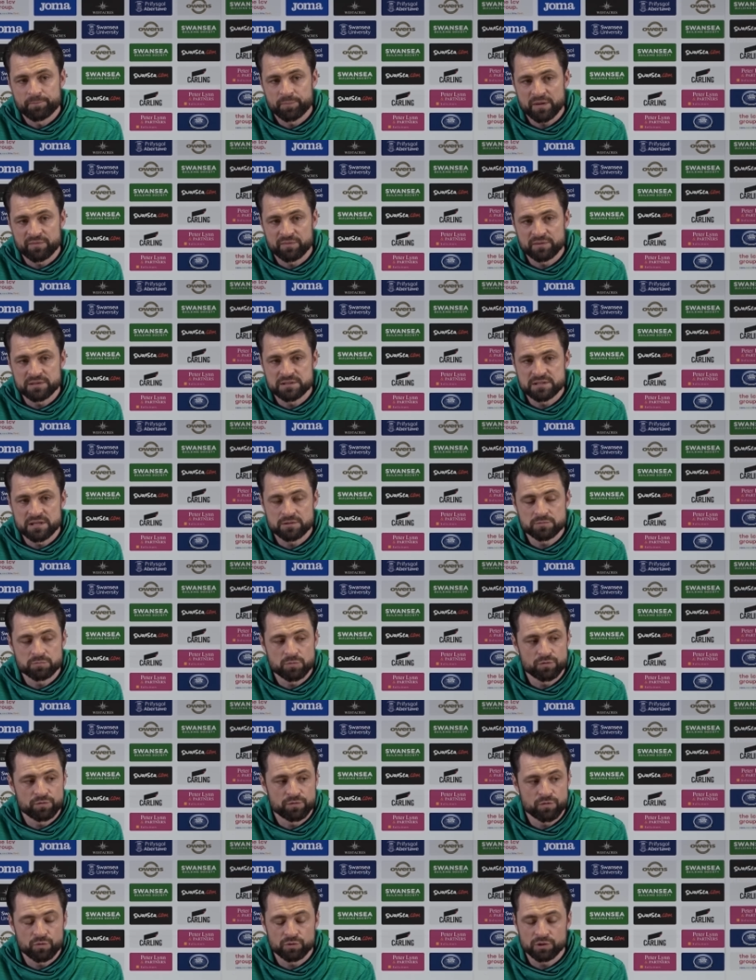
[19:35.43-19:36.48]
I think the team's
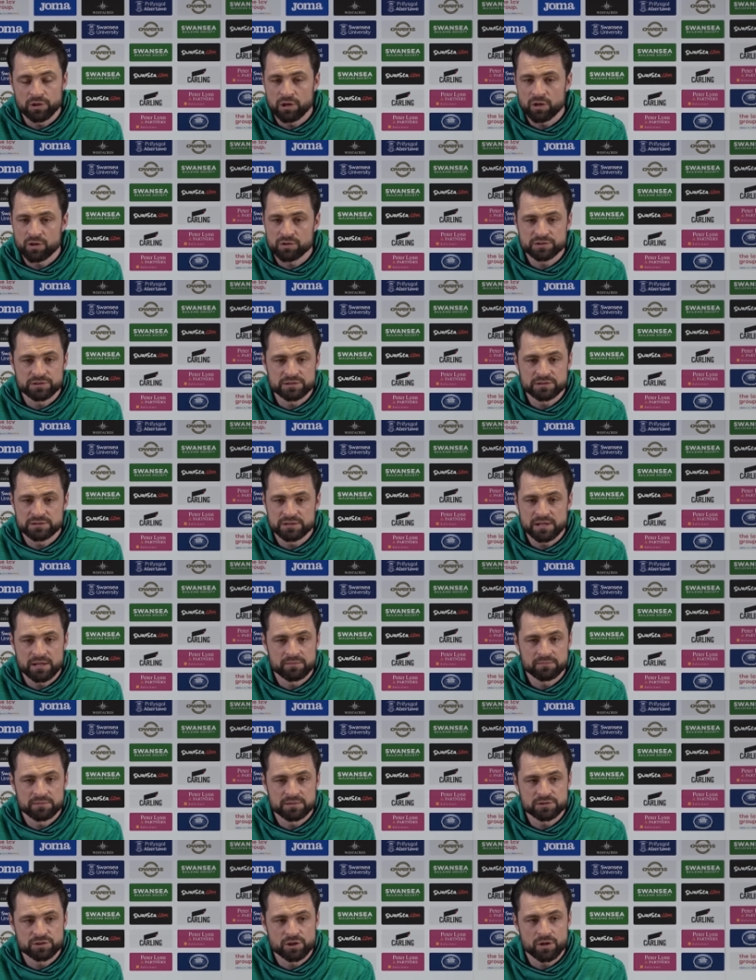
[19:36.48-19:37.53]
moved forward a lot since
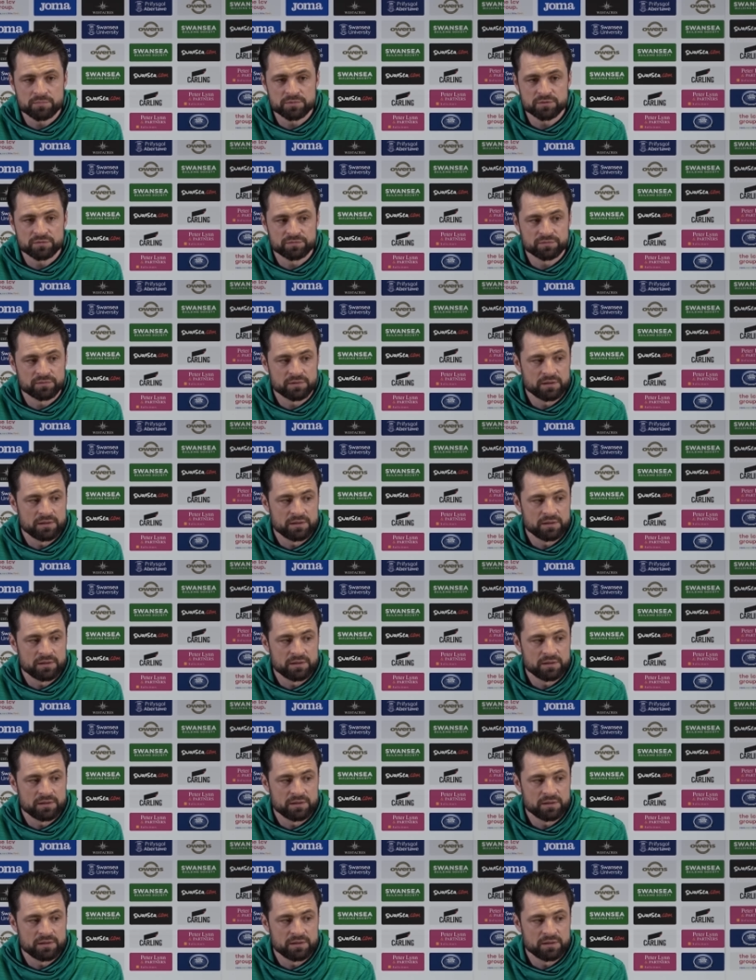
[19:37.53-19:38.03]
then in terms of